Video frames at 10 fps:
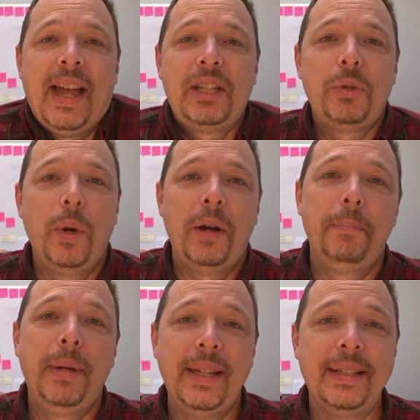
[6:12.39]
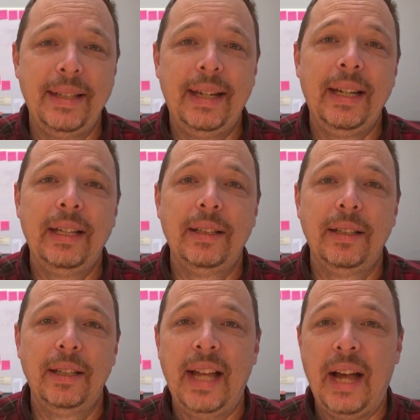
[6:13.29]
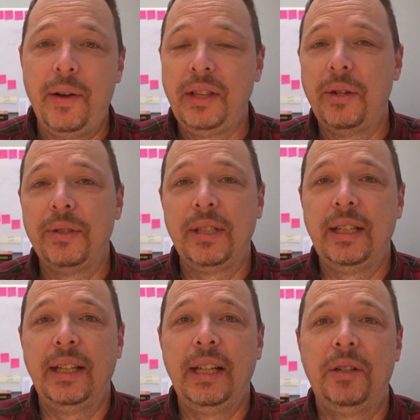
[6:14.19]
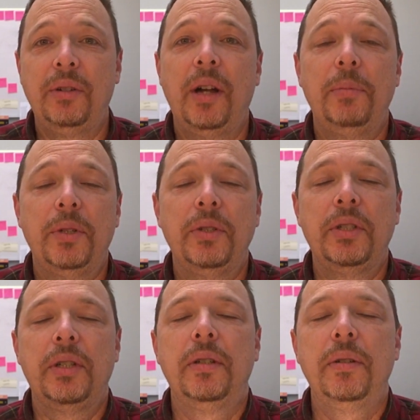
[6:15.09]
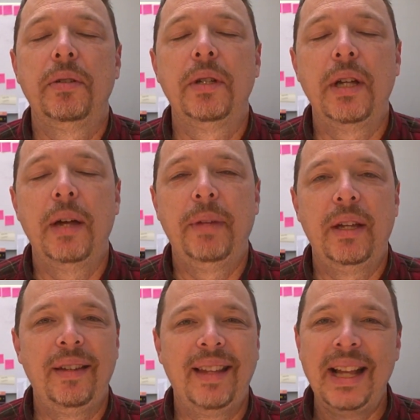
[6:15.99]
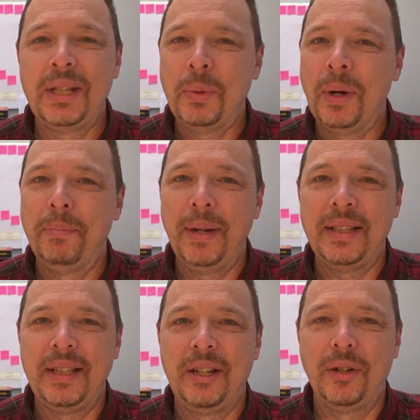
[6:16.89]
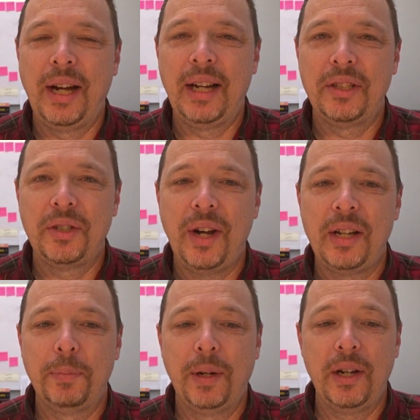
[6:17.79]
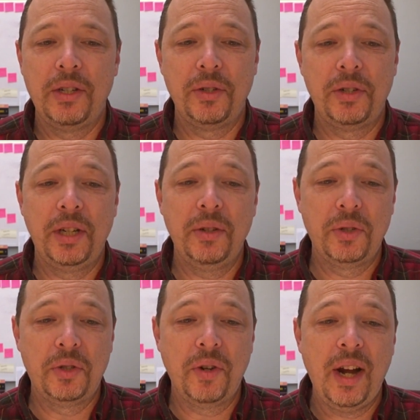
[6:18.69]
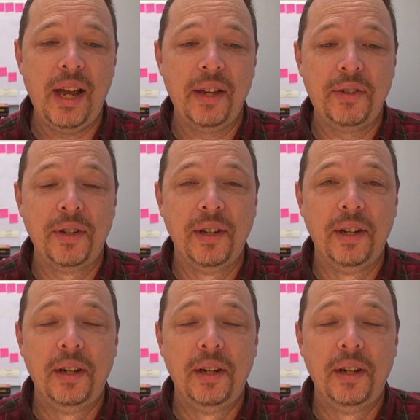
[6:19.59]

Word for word: That's where busy allowing those little interruptions to, to come in, that's where busy creates stress because you're still stressed